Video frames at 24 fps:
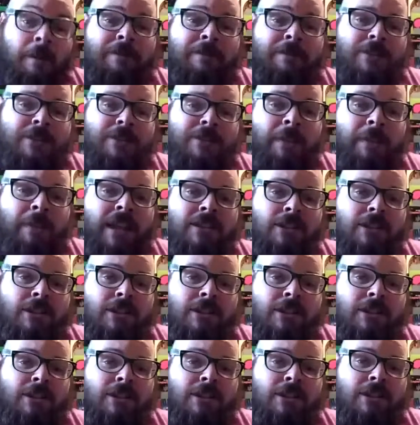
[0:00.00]
I mean, Vince McMahon
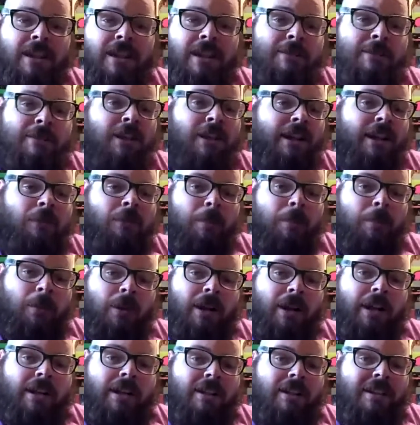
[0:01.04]
took over that time slot at one
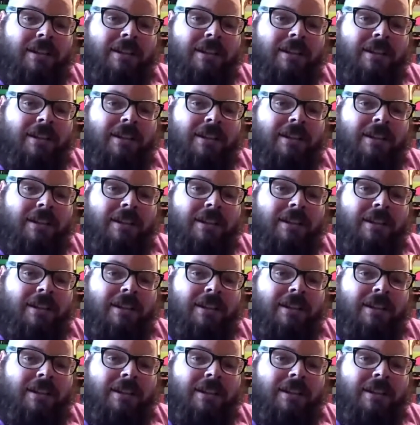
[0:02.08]
point.